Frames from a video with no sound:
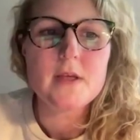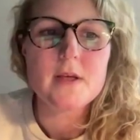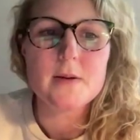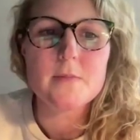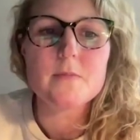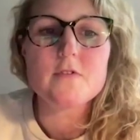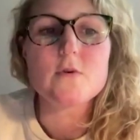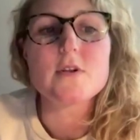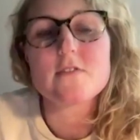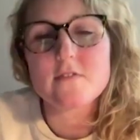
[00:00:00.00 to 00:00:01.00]
Um,
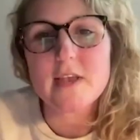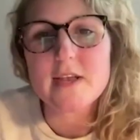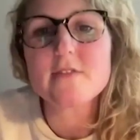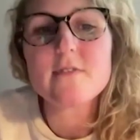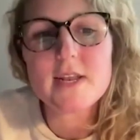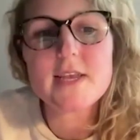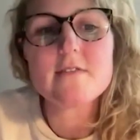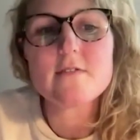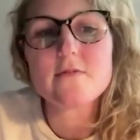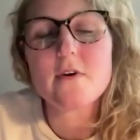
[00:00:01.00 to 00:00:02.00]
so this second
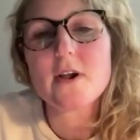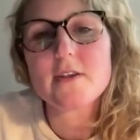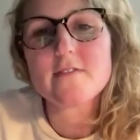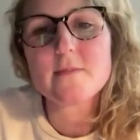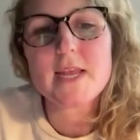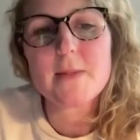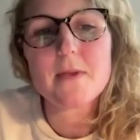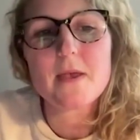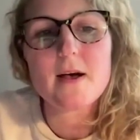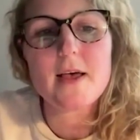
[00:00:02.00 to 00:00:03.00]
release of our estimate A
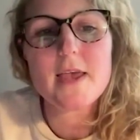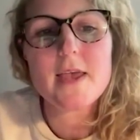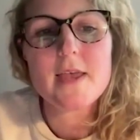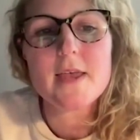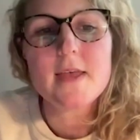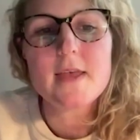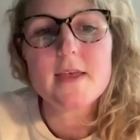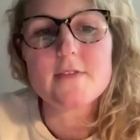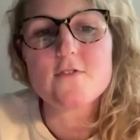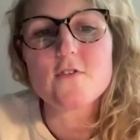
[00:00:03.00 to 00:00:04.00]
P I,
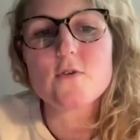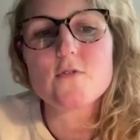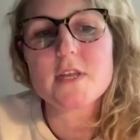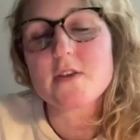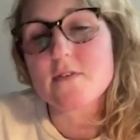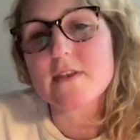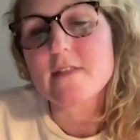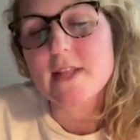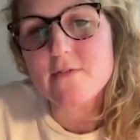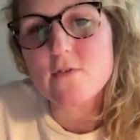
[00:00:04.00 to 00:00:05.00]
it shows an
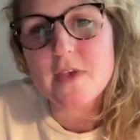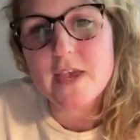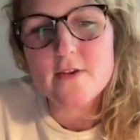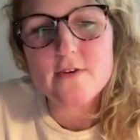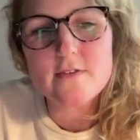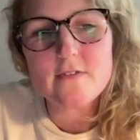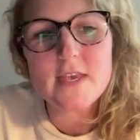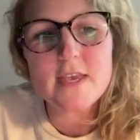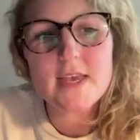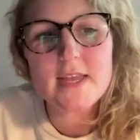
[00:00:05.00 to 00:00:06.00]
increased level of
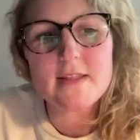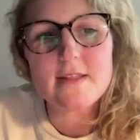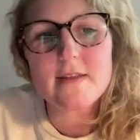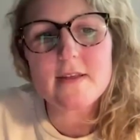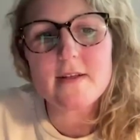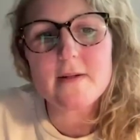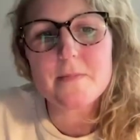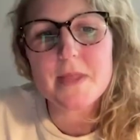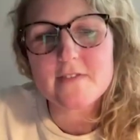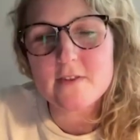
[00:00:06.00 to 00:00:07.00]
accuracy in
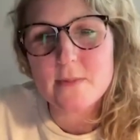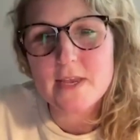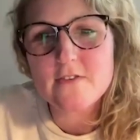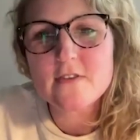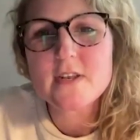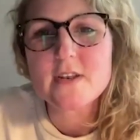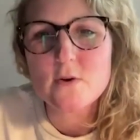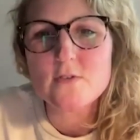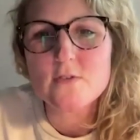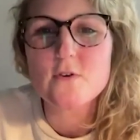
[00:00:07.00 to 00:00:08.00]
the estimation
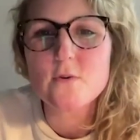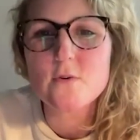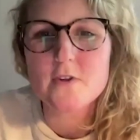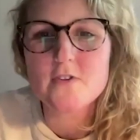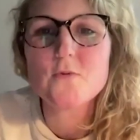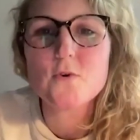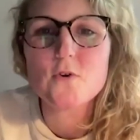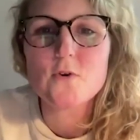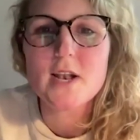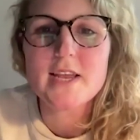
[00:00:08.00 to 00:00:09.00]
and also much
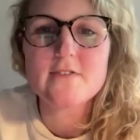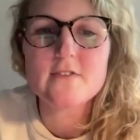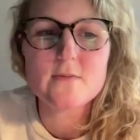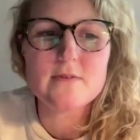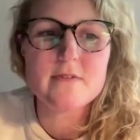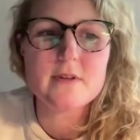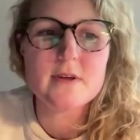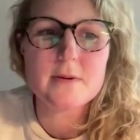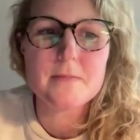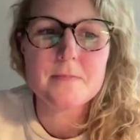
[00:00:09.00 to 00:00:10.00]
more correlation with
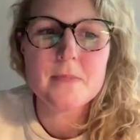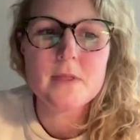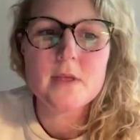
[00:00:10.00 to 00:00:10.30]
the